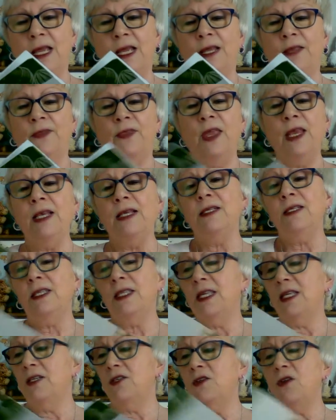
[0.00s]
things
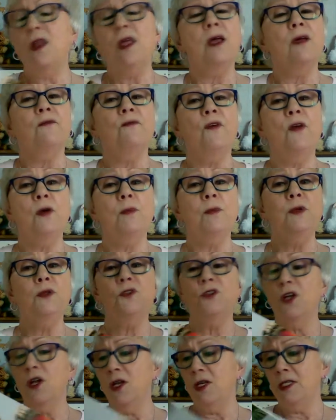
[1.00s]
that Farmer
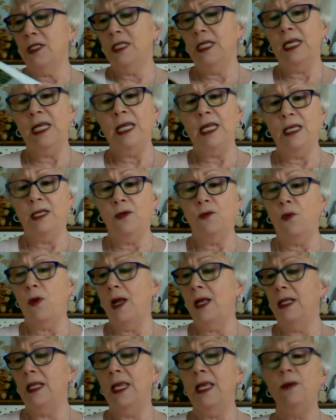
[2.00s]
John did
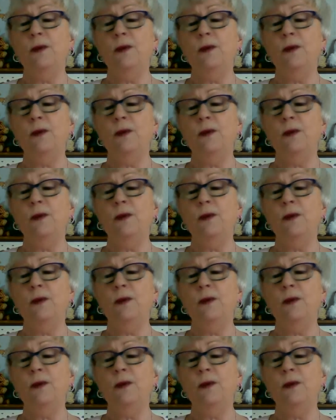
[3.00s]
while he